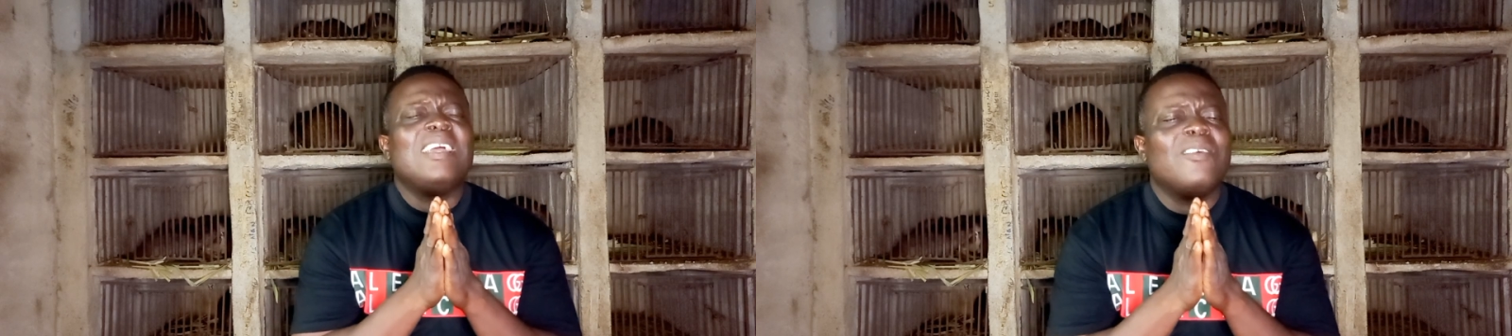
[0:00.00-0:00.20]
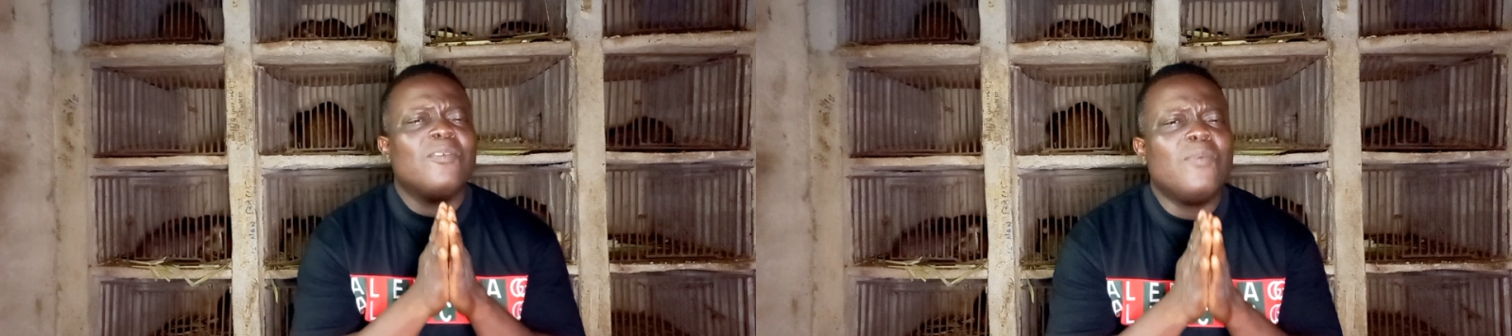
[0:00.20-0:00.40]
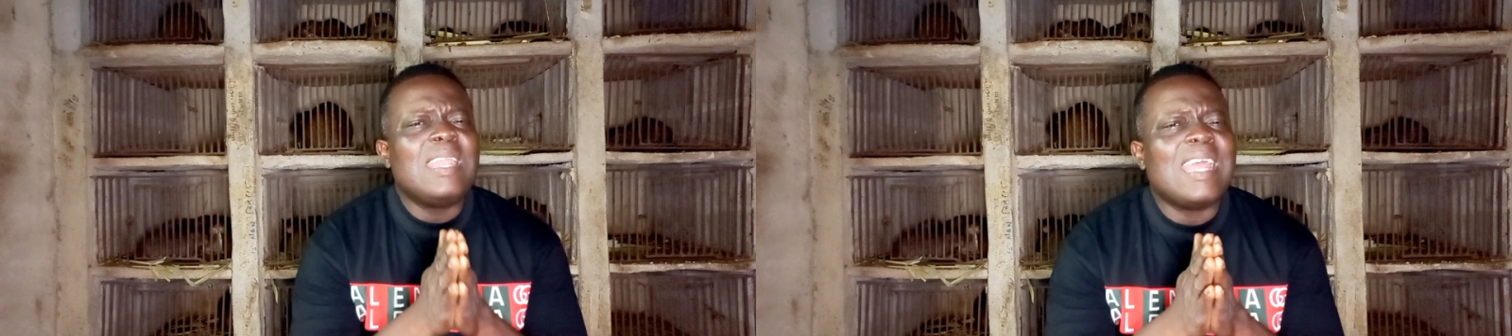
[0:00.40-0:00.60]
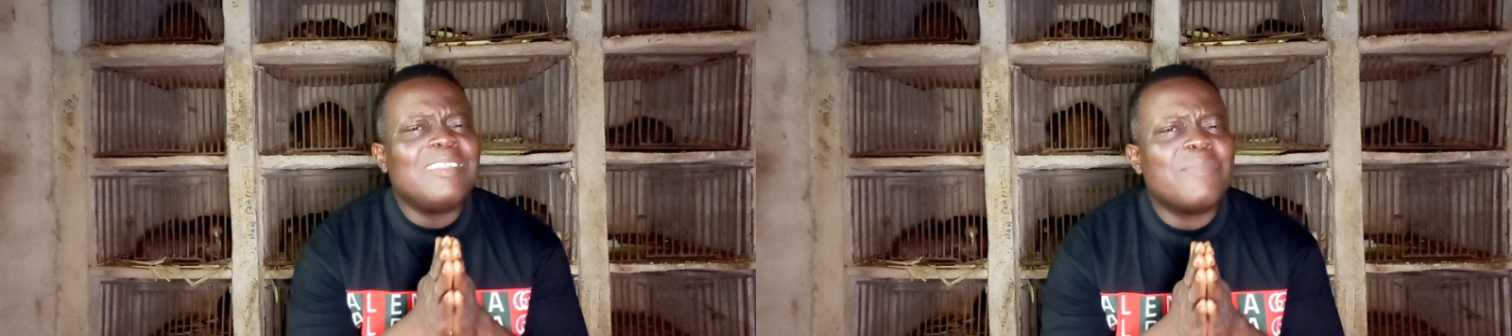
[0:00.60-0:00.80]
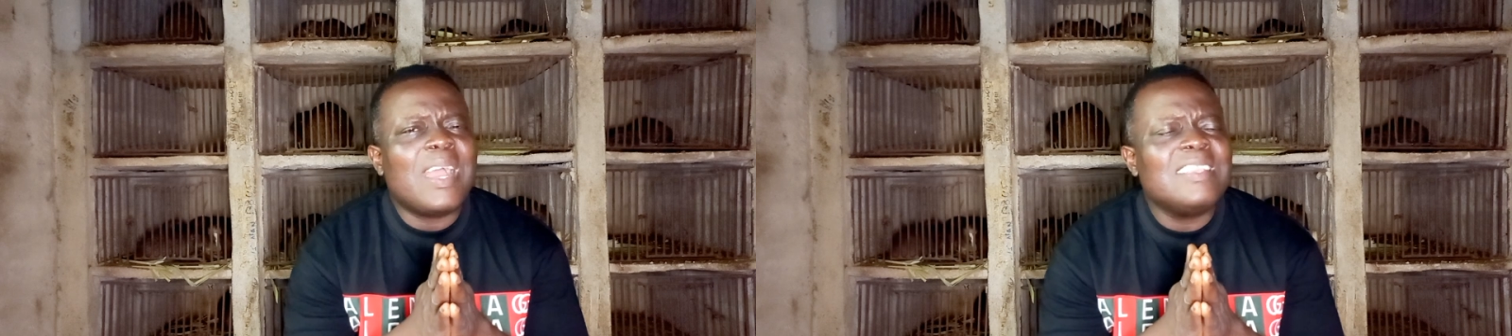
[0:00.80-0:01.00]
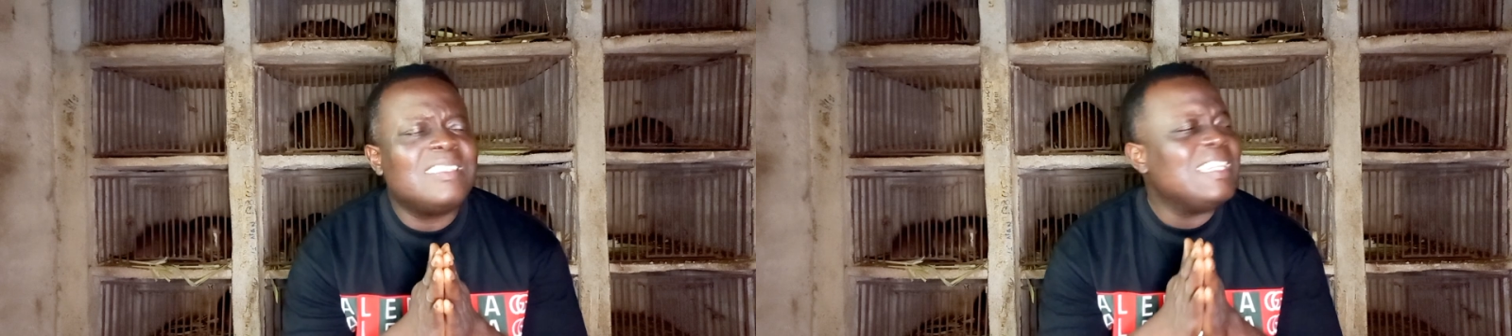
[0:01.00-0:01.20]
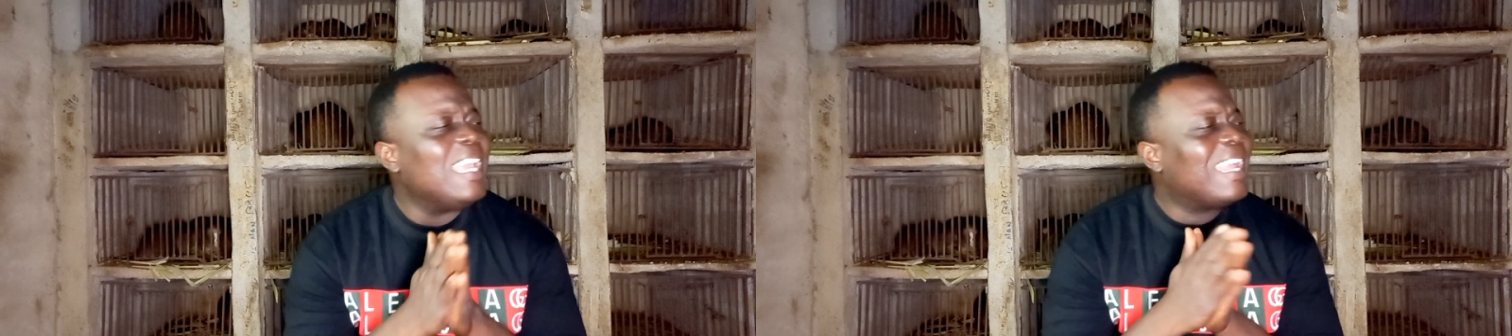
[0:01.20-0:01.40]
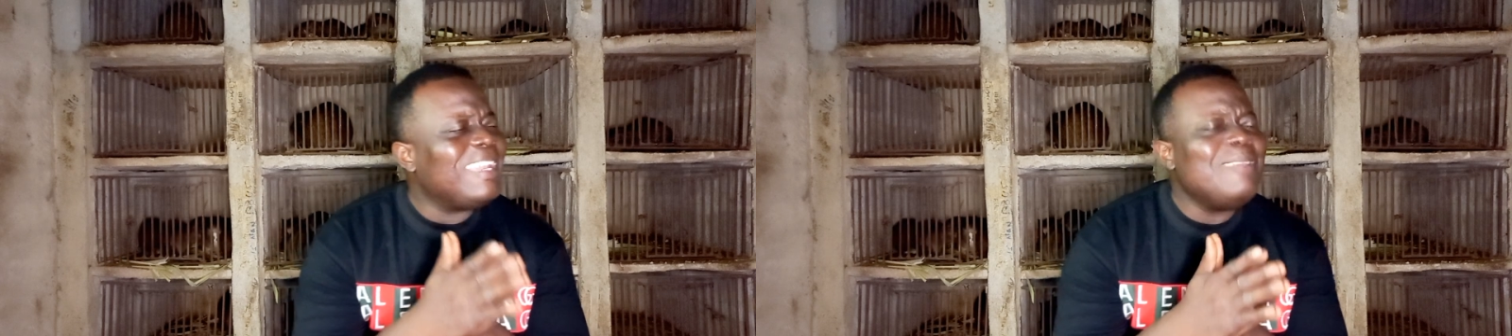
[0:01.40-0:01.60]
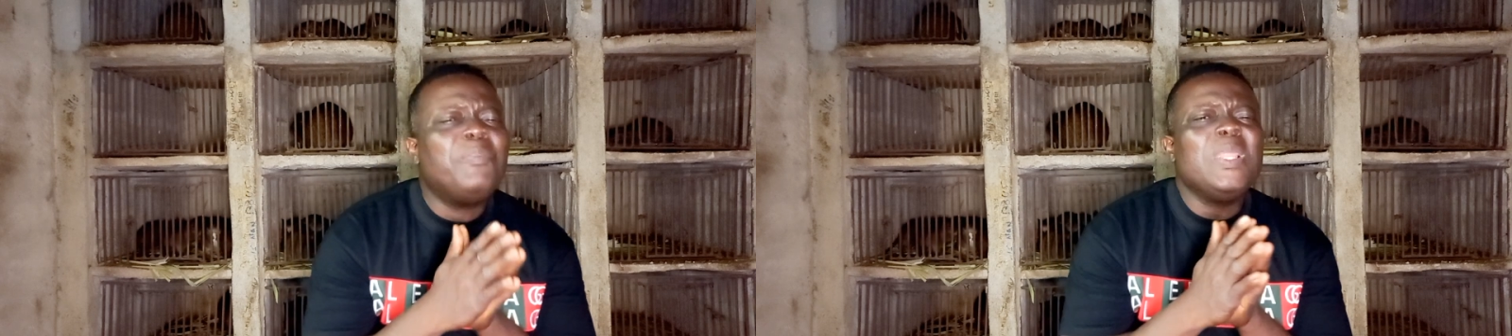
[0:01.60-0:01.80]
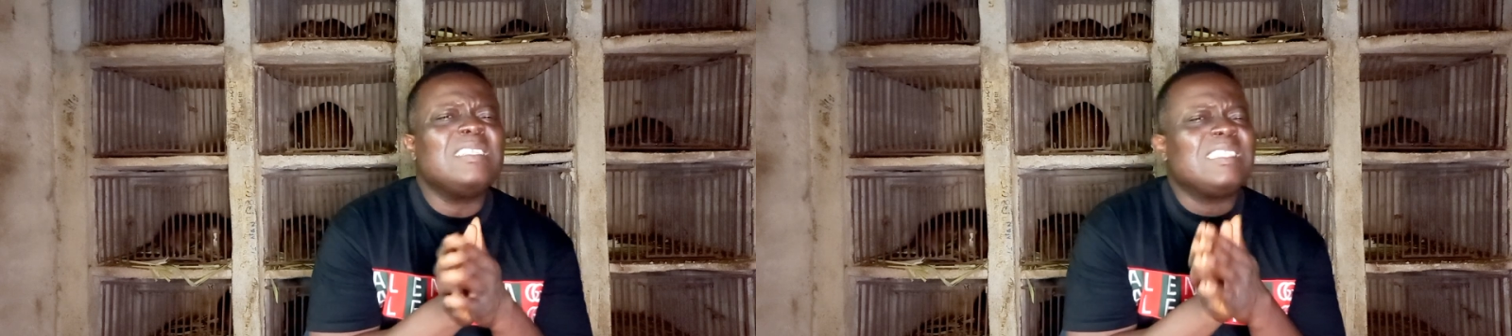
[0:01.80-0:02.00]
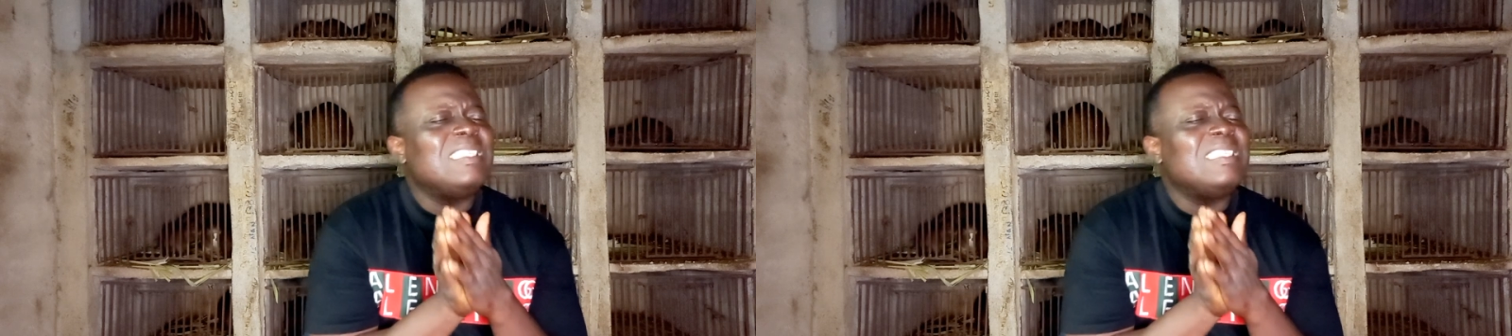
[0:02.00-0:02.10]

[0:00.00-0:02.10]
When animal is in a clean place,